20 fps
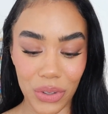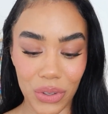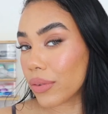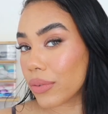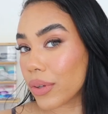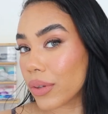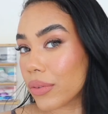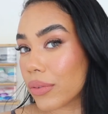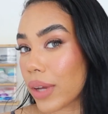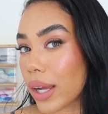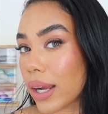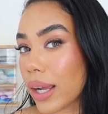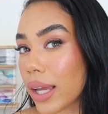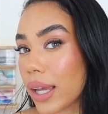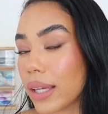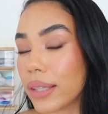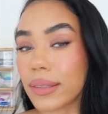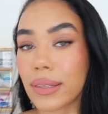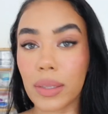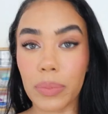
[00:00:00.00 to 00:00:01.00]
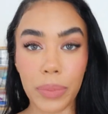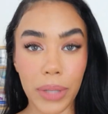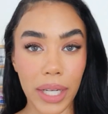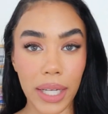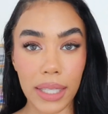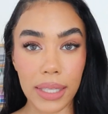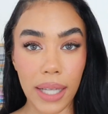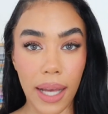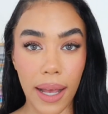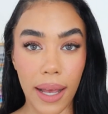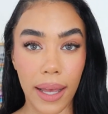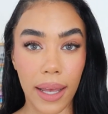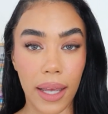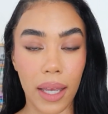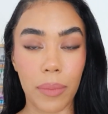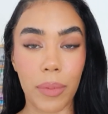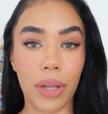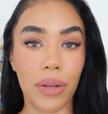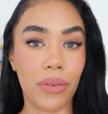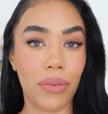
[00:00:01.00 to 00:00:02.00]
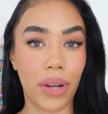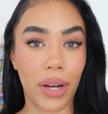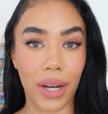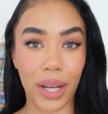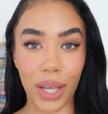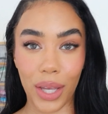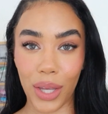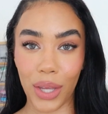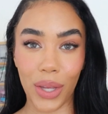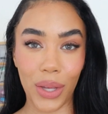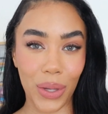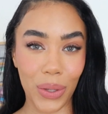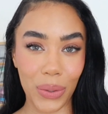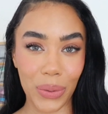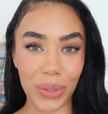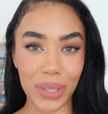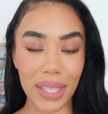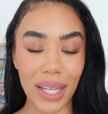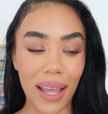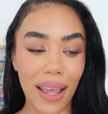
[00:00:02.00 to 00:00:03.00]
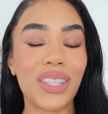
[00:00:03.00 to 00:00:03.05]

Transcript: I feel very springtime and very cute.